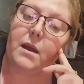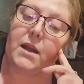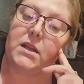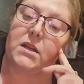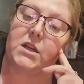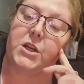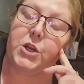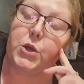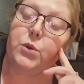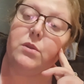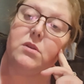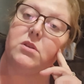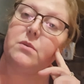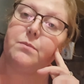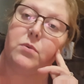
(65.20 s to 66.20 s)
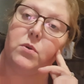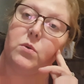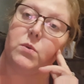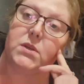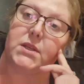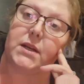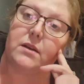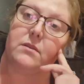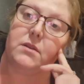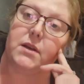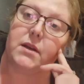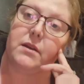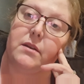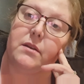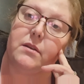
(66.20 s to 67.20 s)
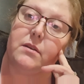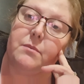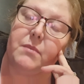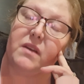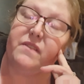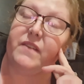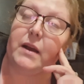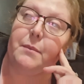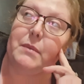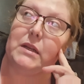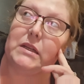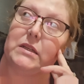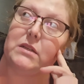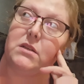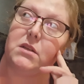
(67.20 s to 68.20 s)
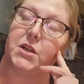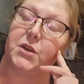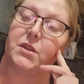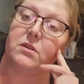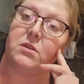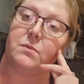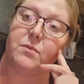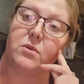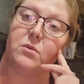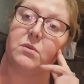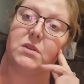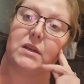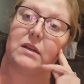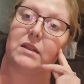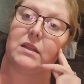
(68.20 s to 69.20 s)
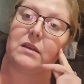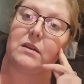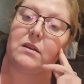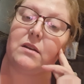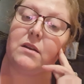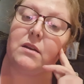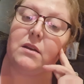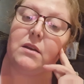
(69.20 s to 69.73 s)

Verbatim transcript: I didn't know the support was out there. My family didn't know the support was out there.